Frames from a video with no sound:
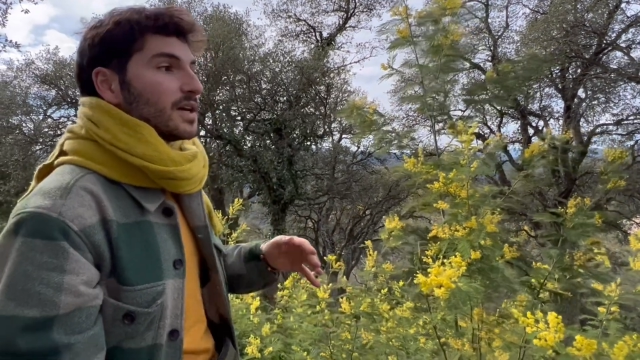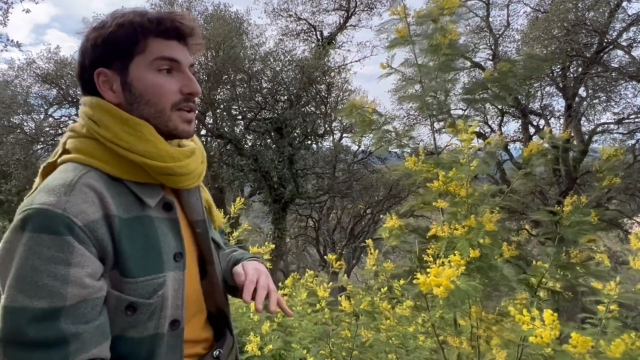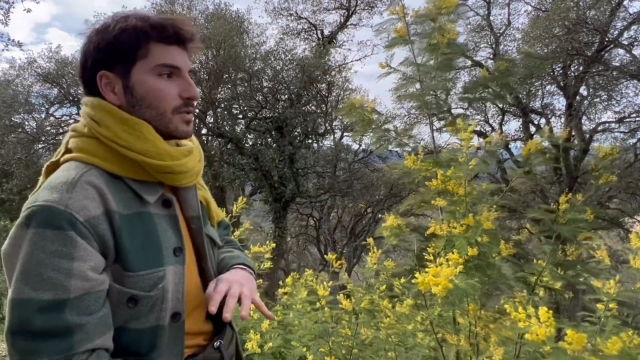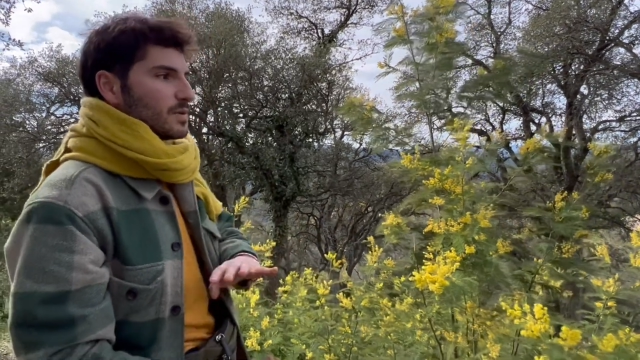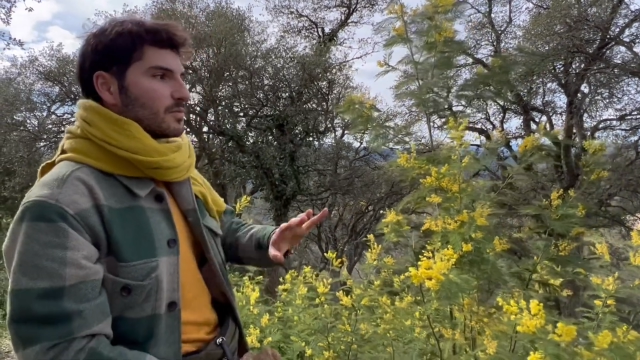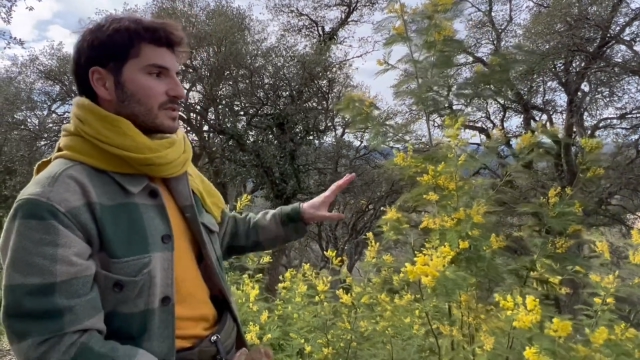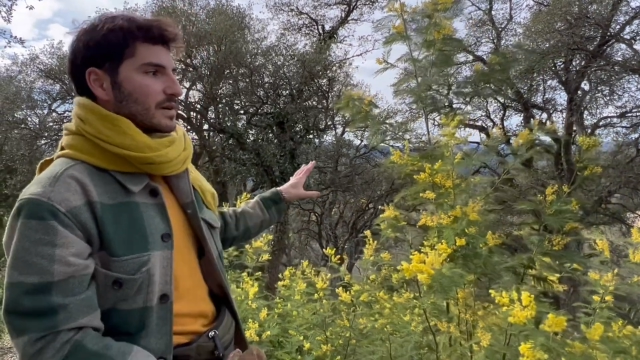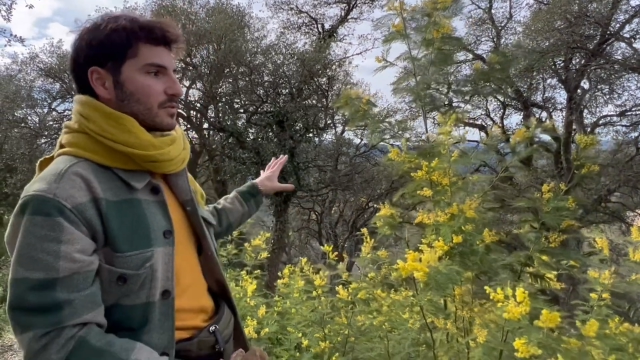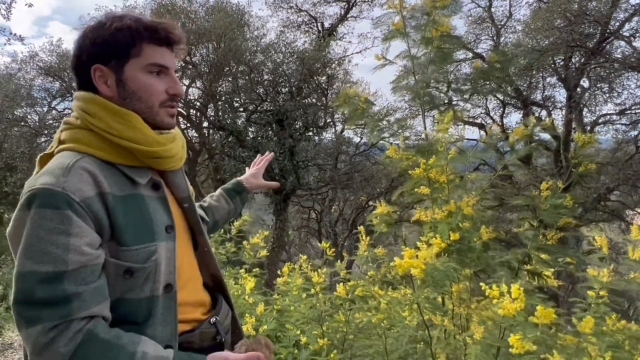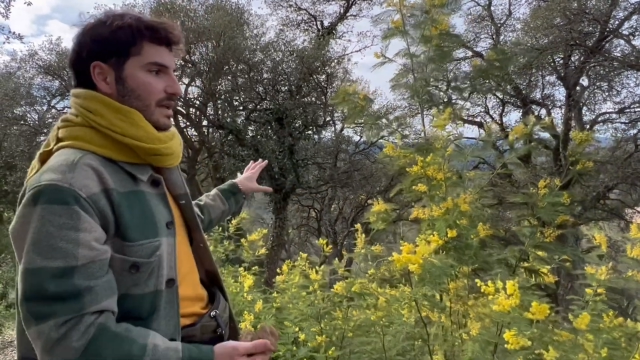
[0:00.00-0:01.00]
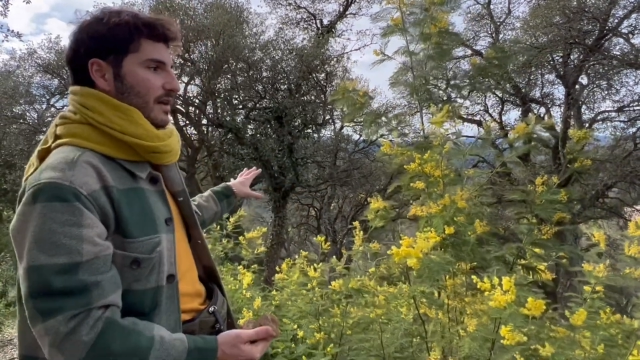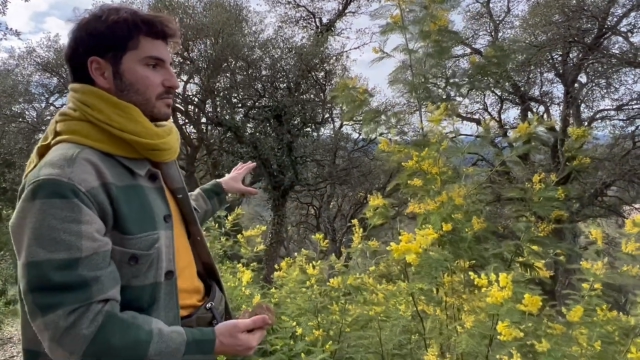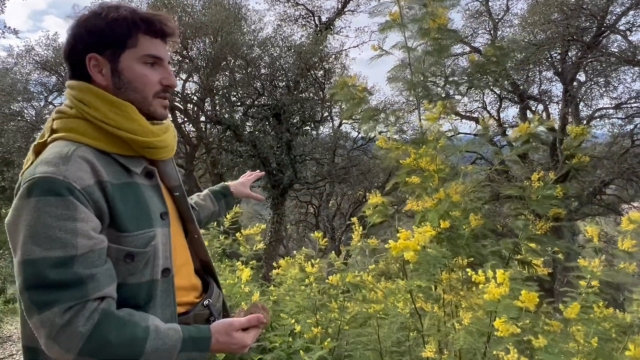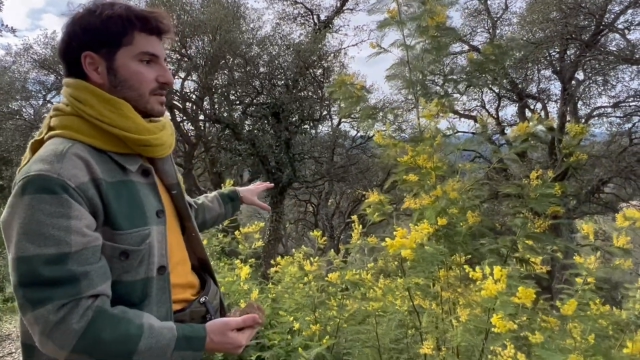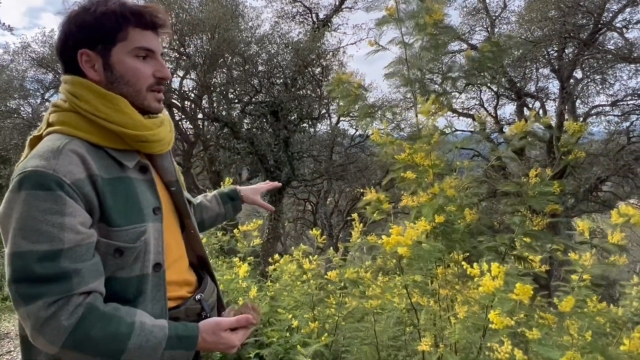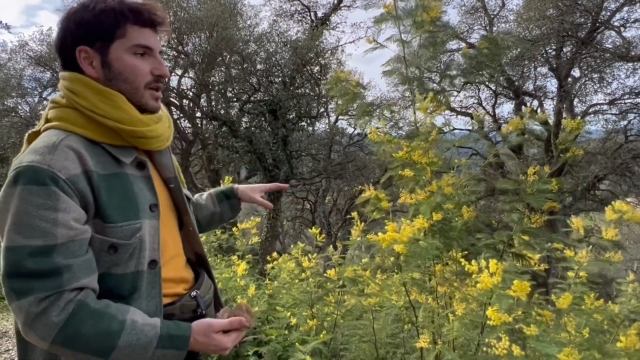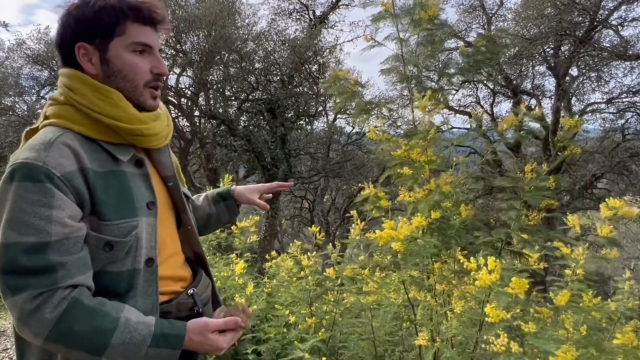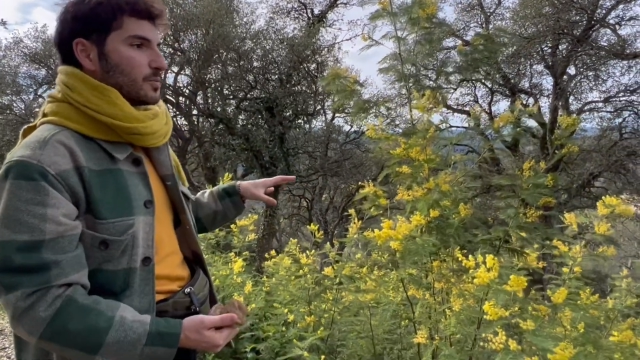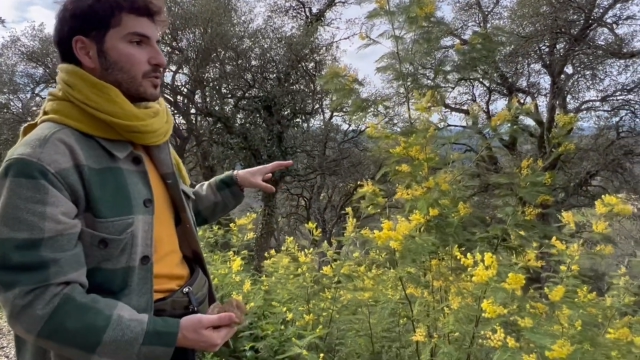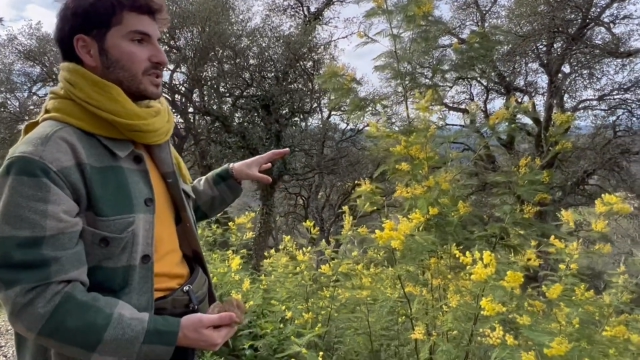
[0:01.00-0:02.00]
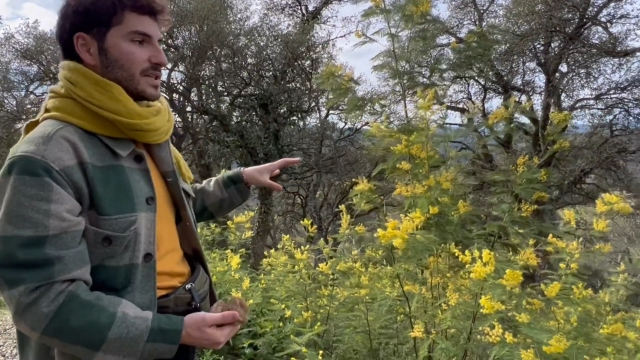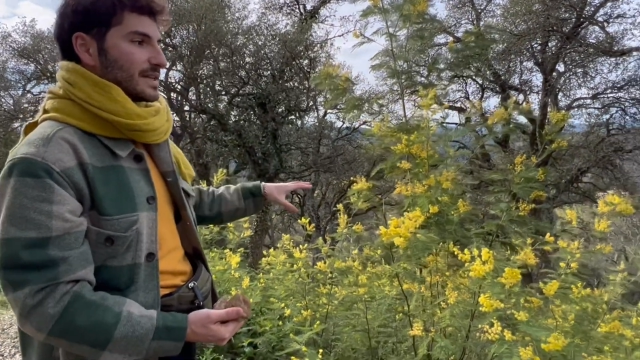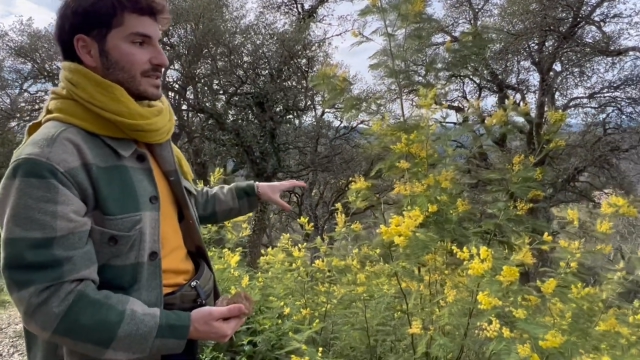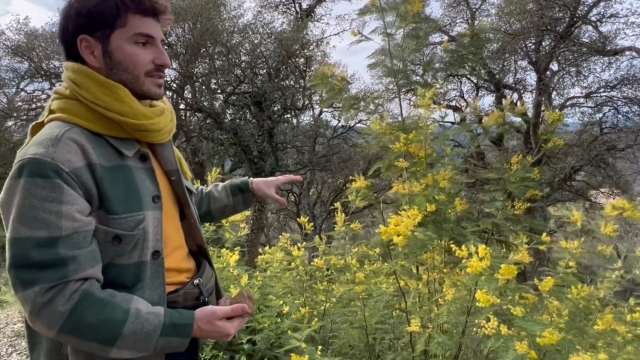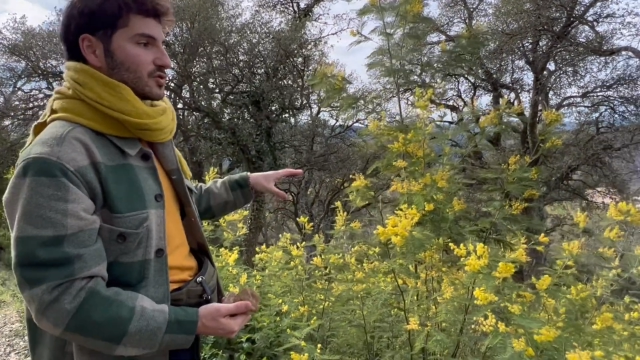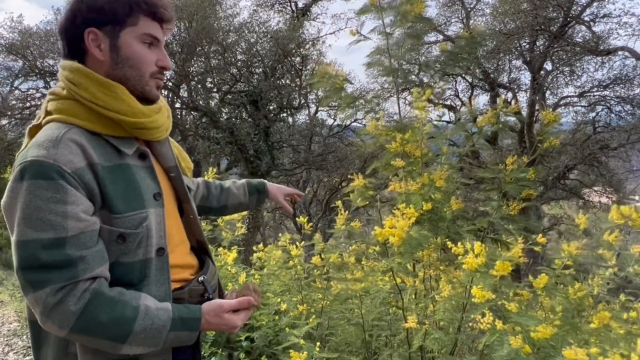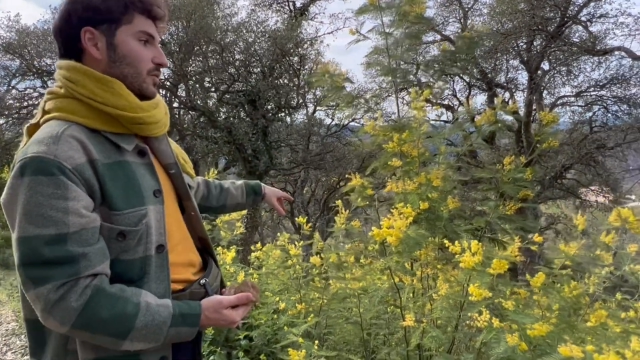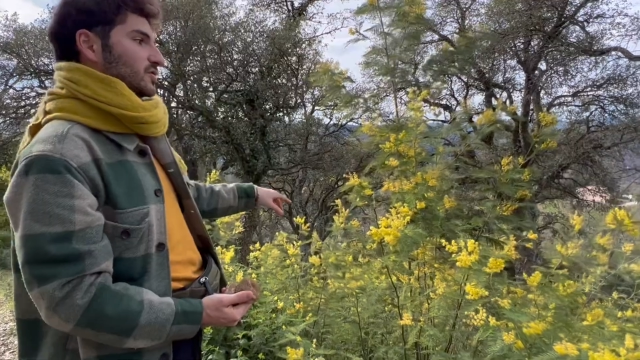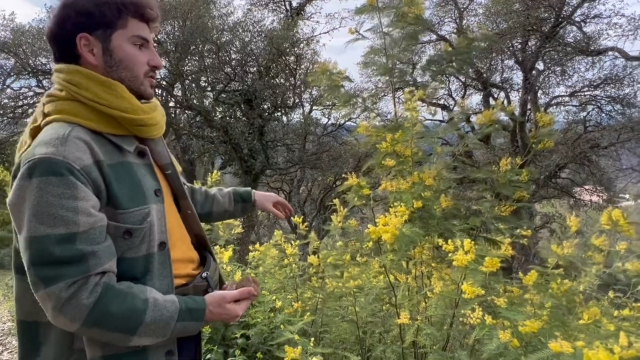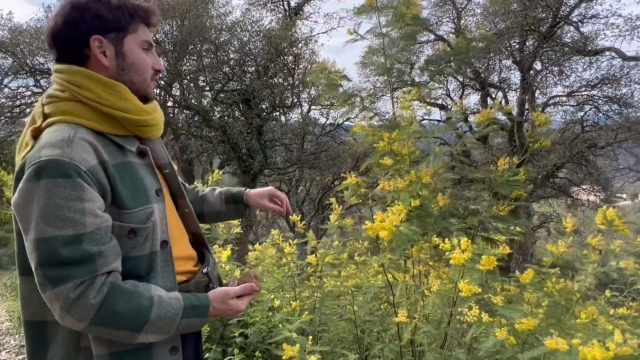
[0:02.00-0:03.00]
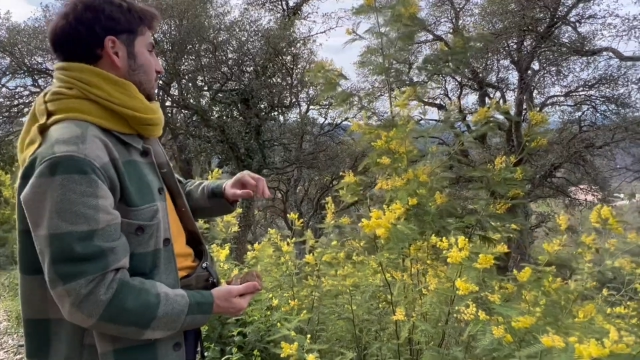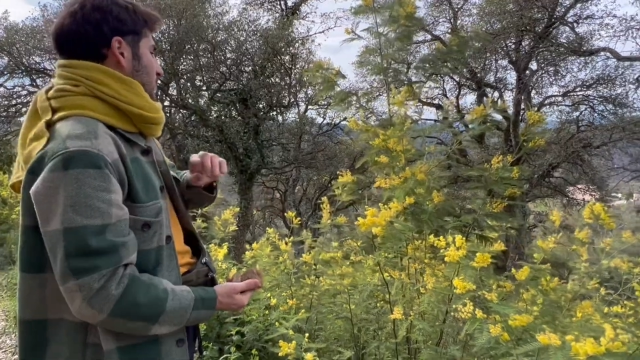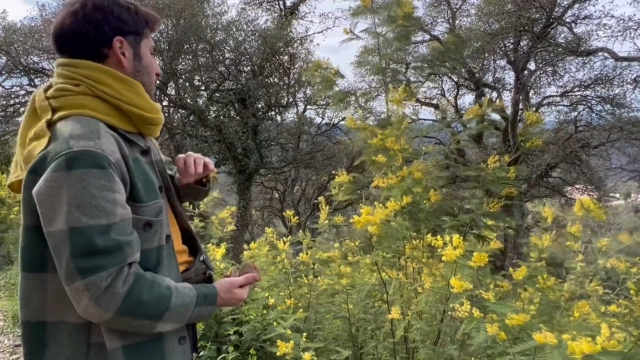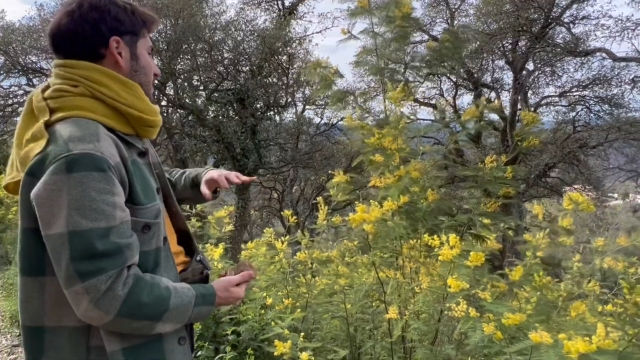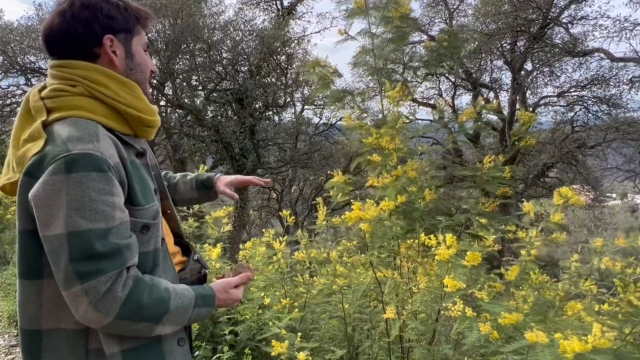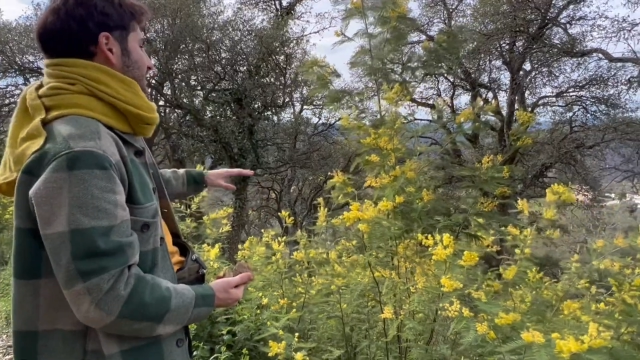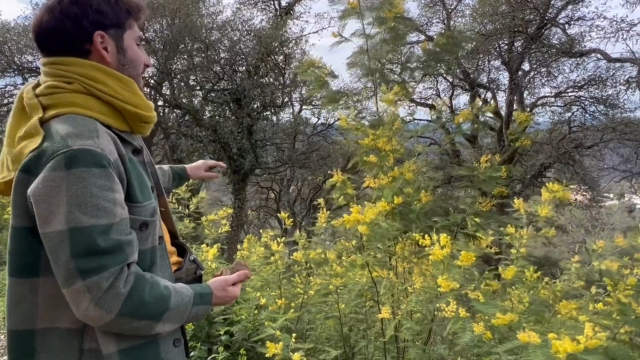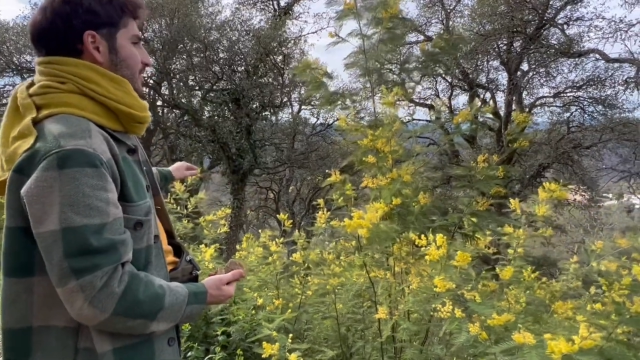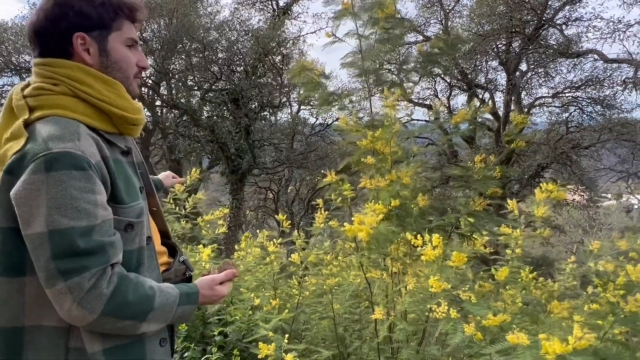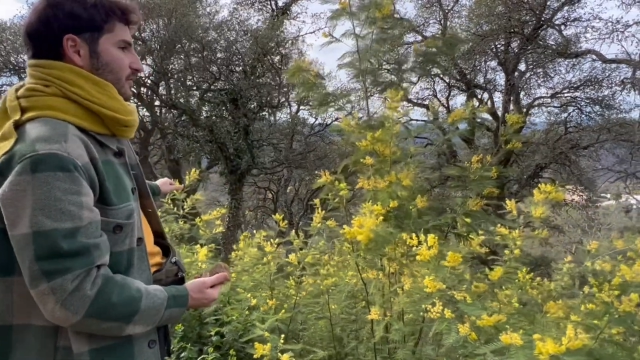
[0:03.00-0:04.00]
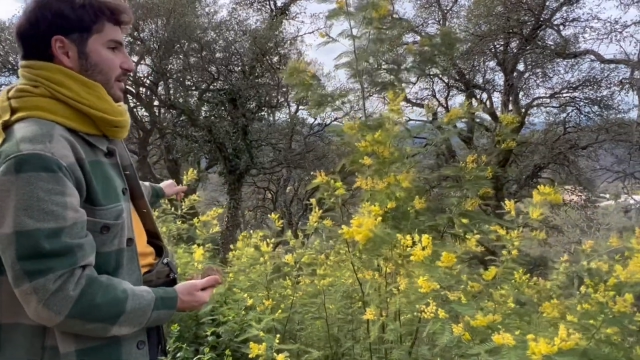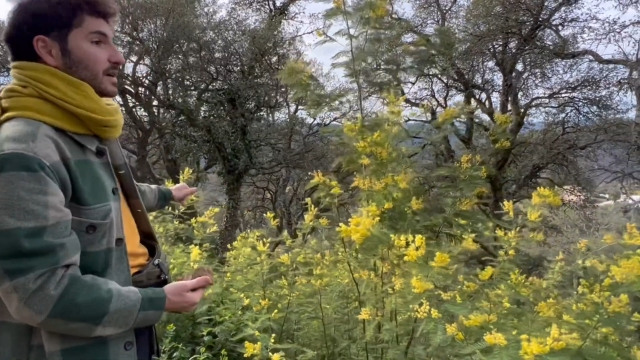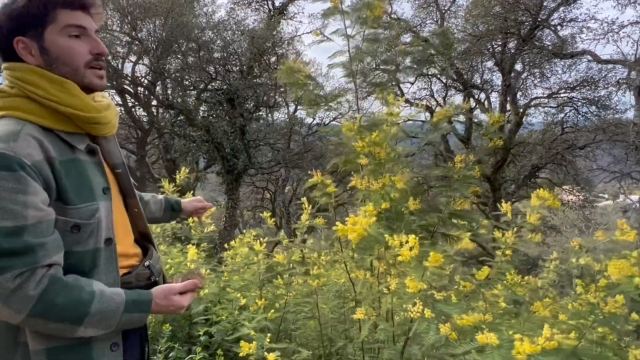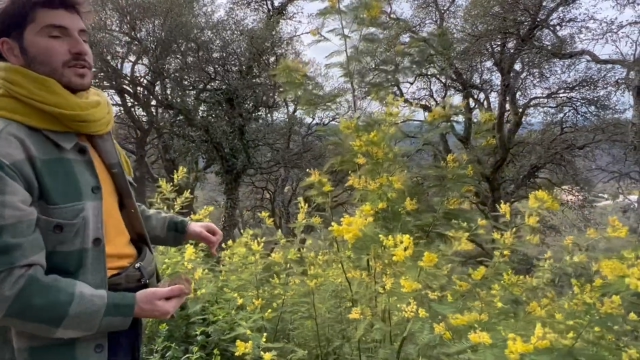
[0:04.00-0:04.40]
the mimosa wouldn't have been appreciating so much to colonize everything.